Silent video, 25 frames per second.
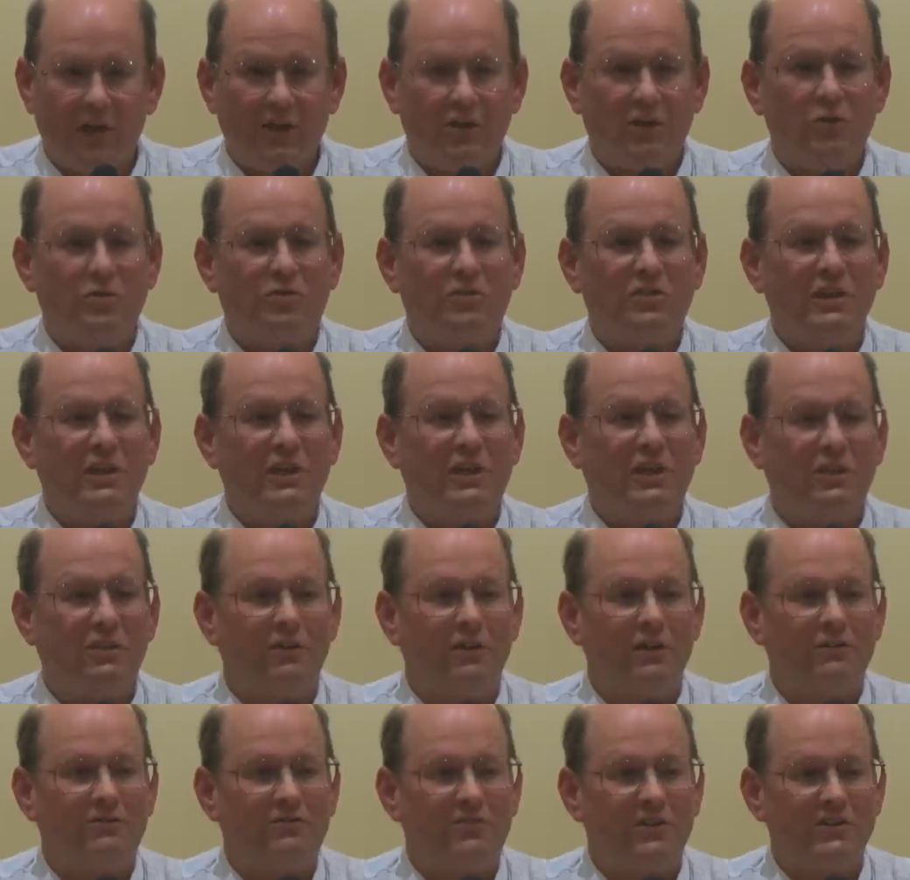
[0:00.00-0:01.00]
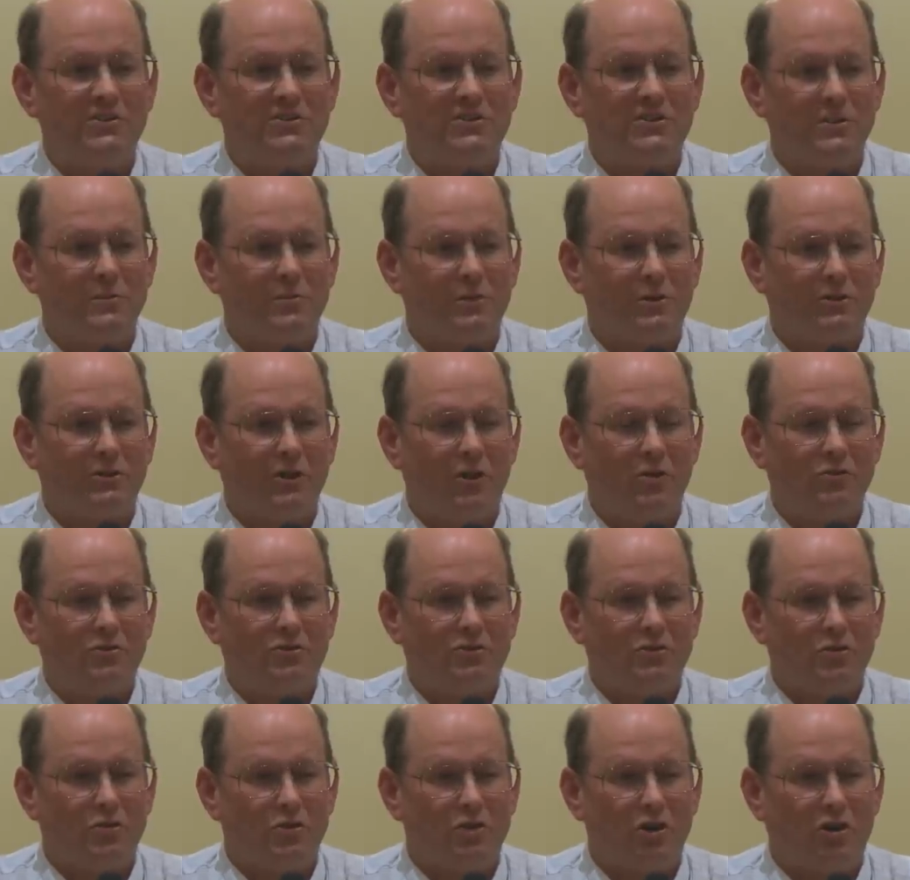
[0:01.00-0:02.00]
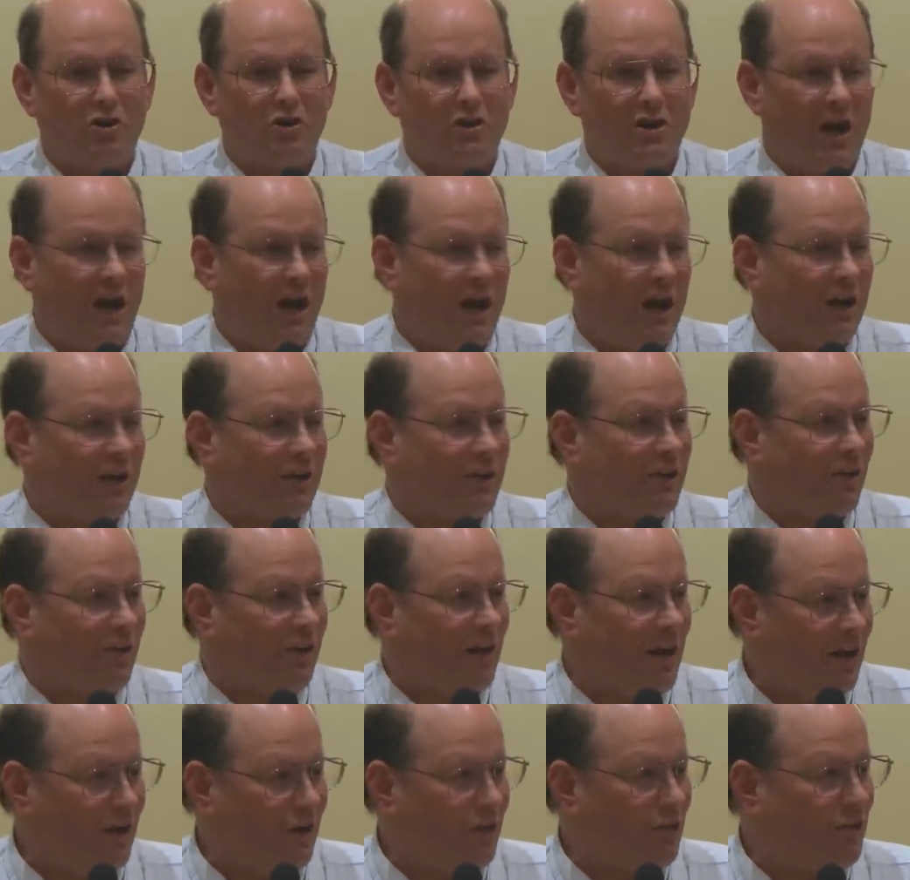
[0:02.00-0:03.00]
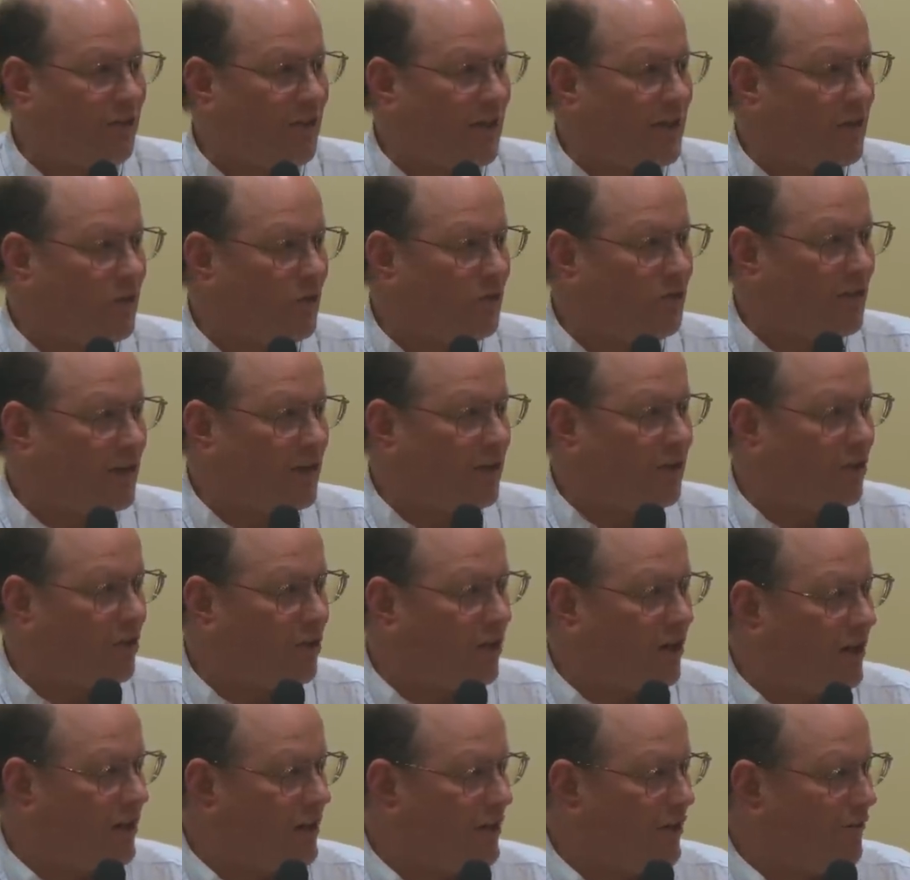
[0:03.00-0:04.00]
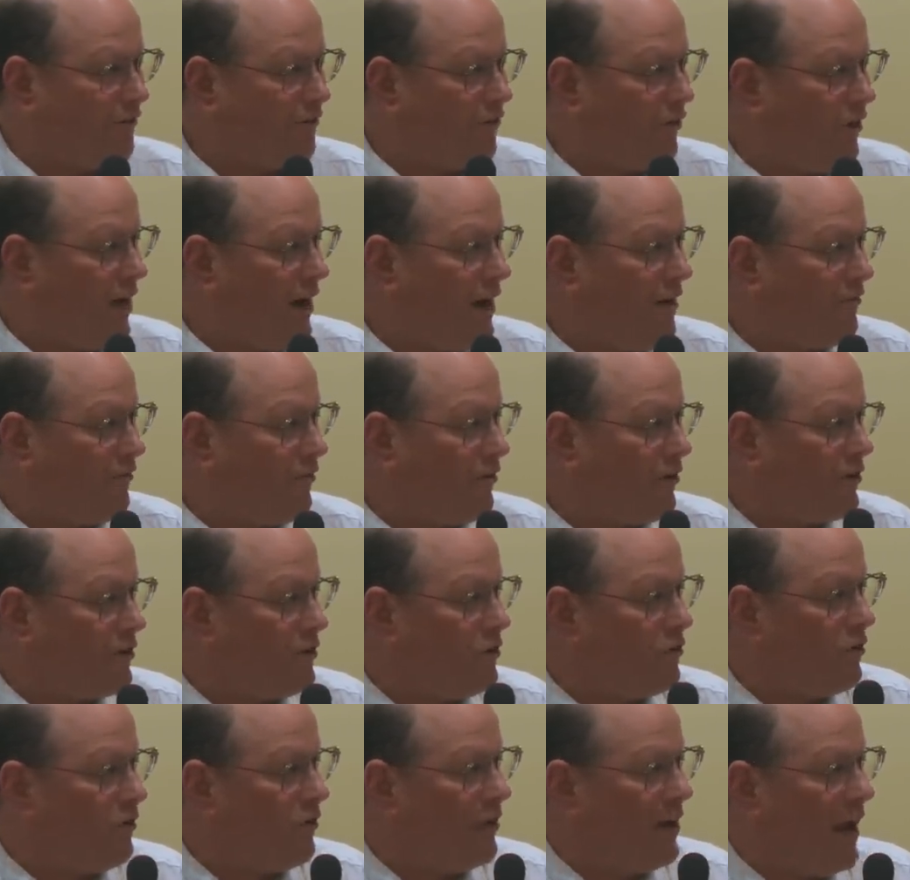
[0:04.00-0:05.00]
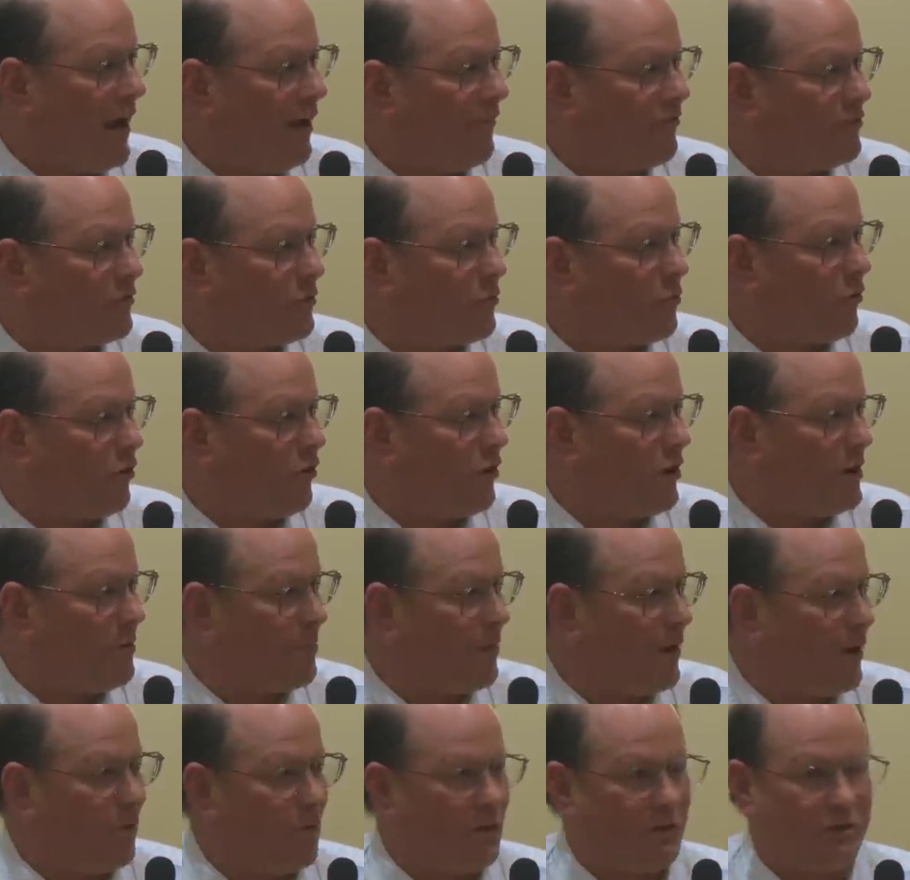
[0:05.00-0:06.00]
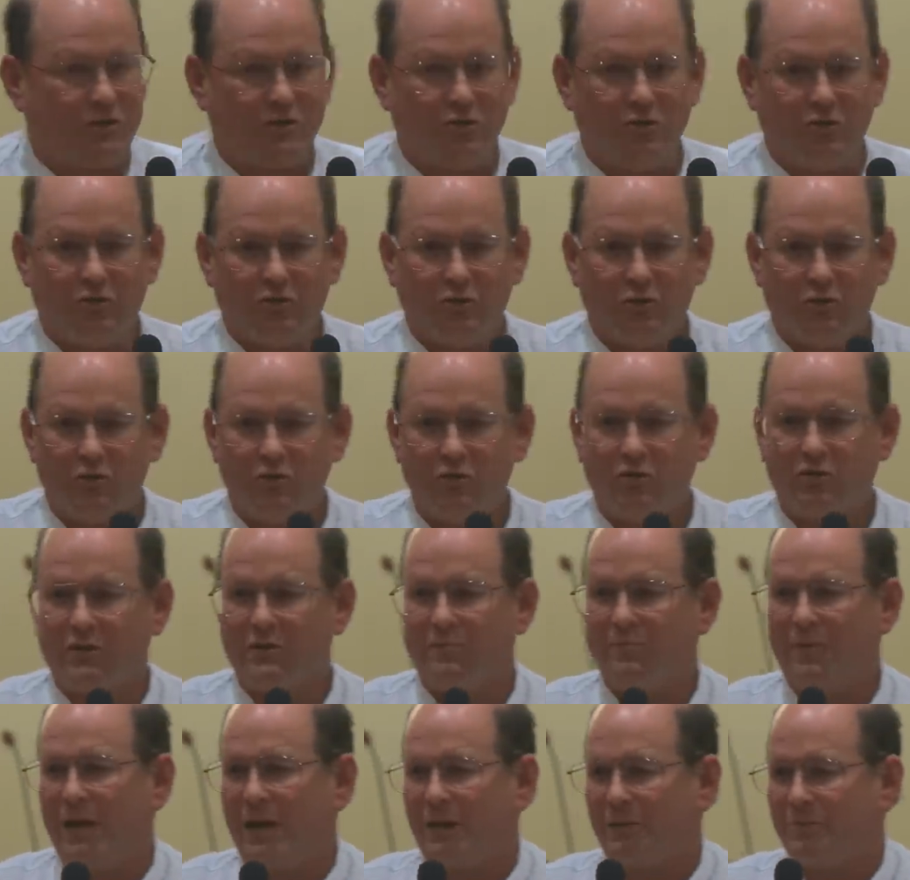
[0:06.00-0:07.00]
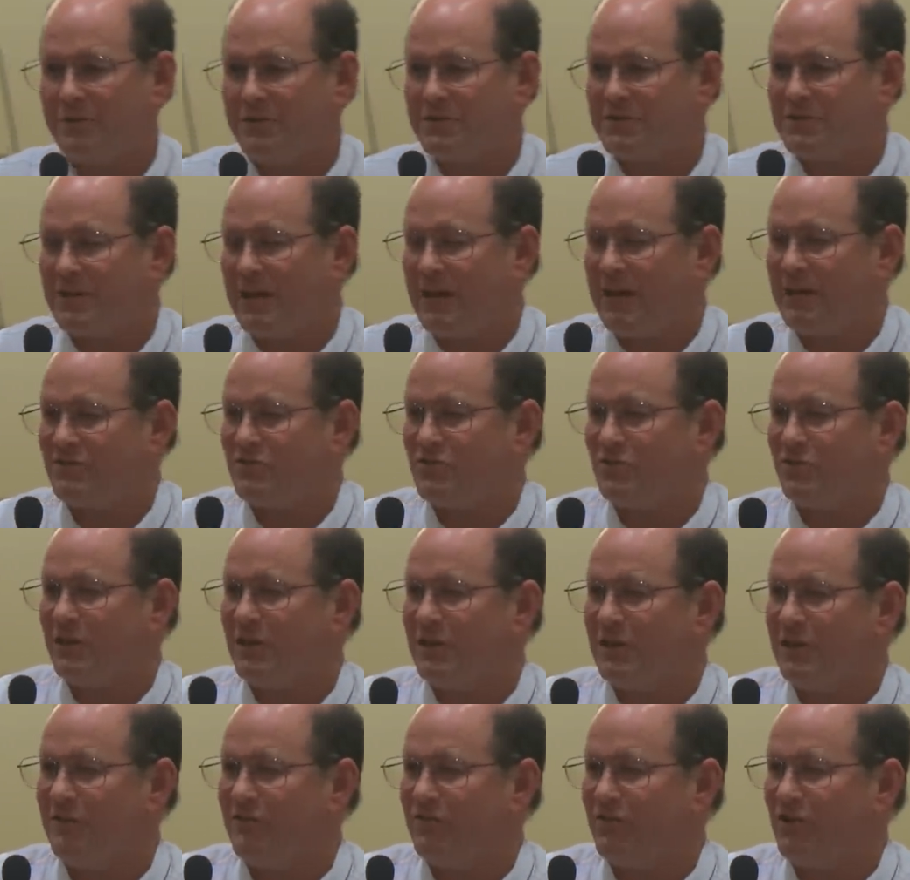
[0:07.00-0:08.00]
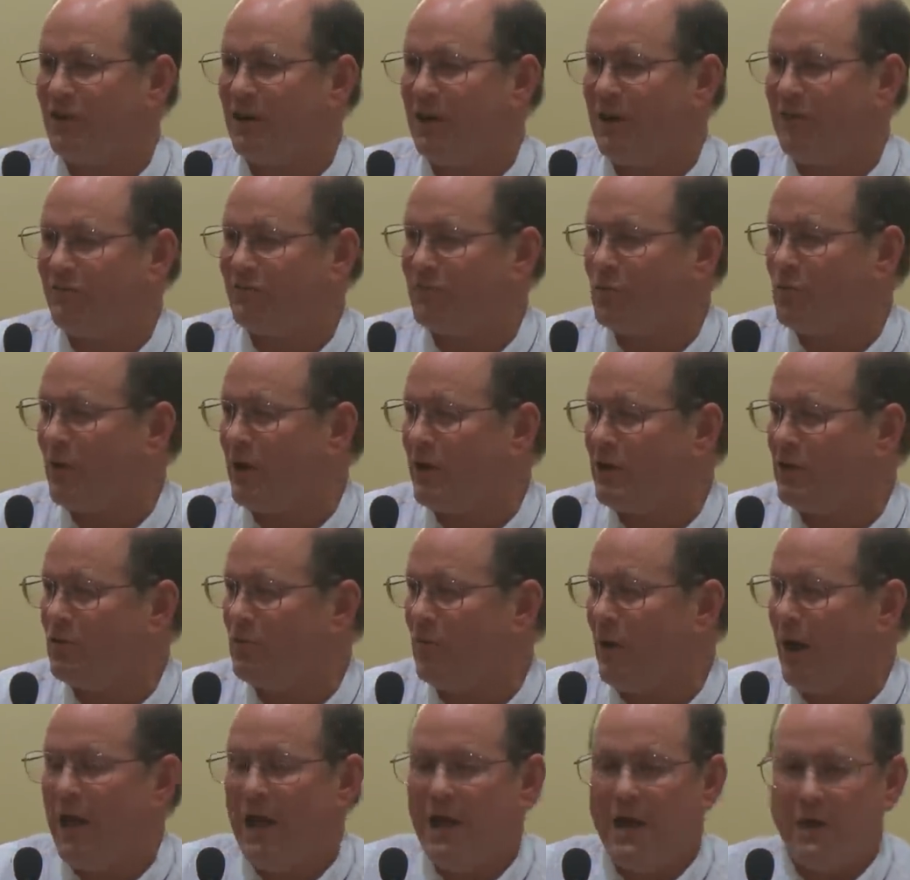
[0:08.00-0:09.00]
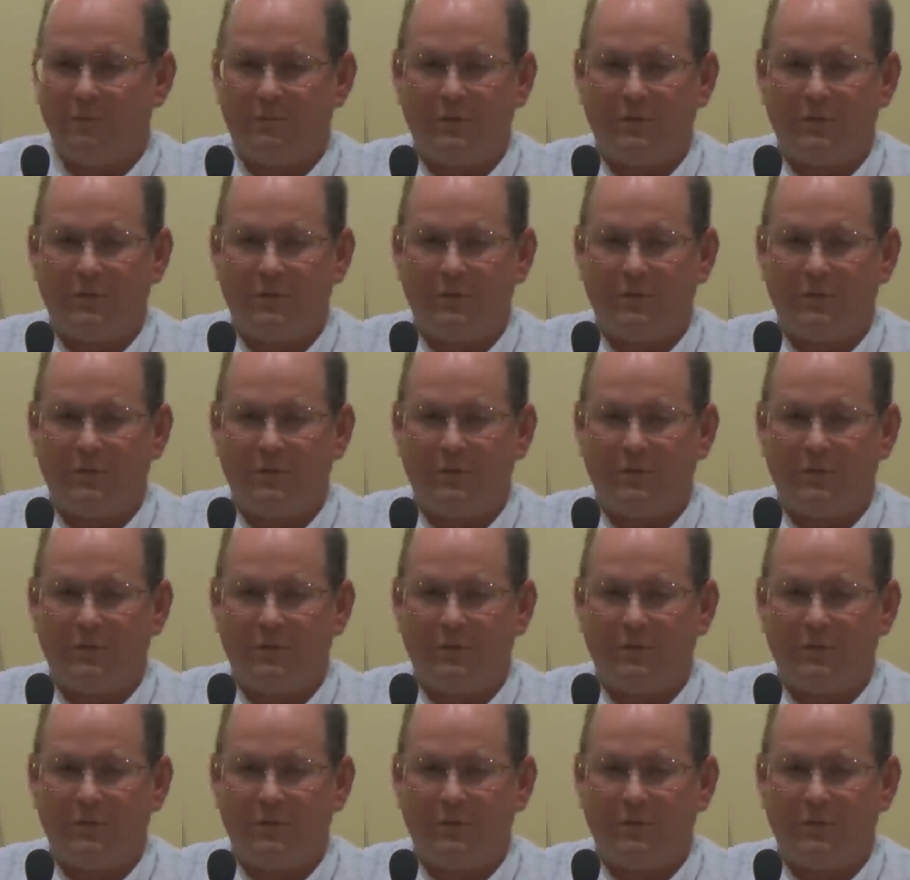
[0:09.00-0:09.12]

You think you're invincible, don't you? You're young, you're healthy, you think you're going to live forever. You don't have to worry about what you do. You can make mistakes, you can live your life the way you want.